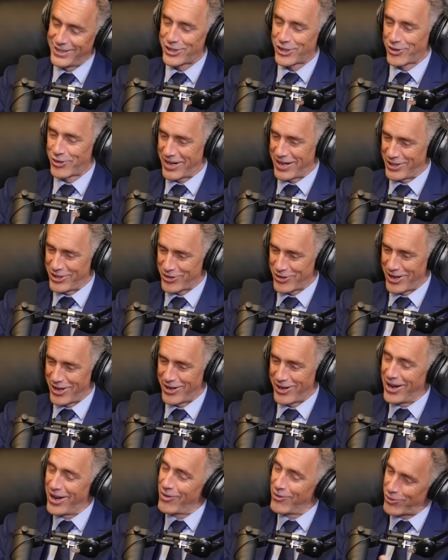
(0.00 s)
It's a great
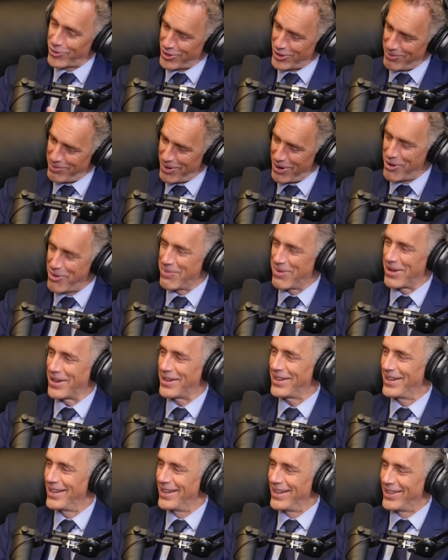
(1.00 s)
drug for the
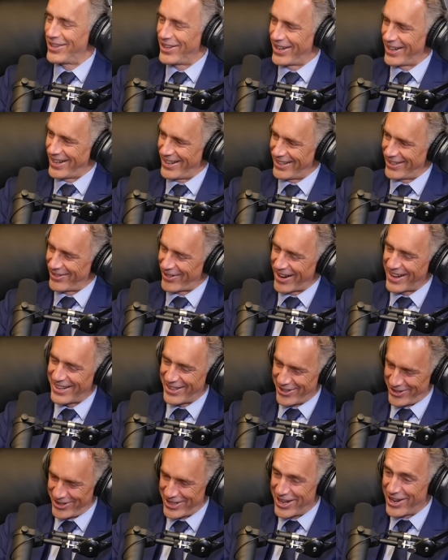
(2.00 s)
moment, right?
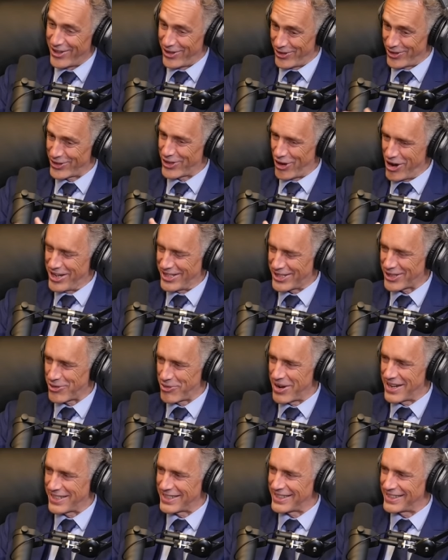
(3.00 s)
Right. There's
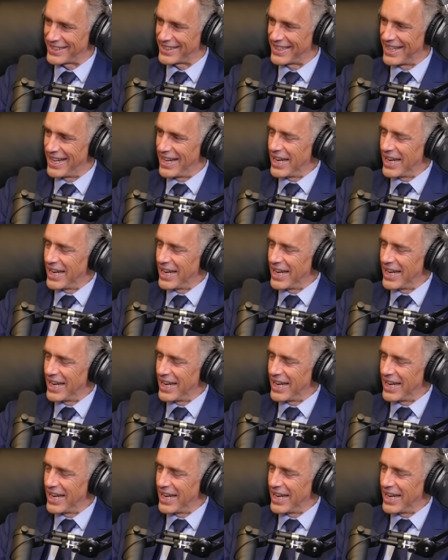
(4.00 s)
consequences.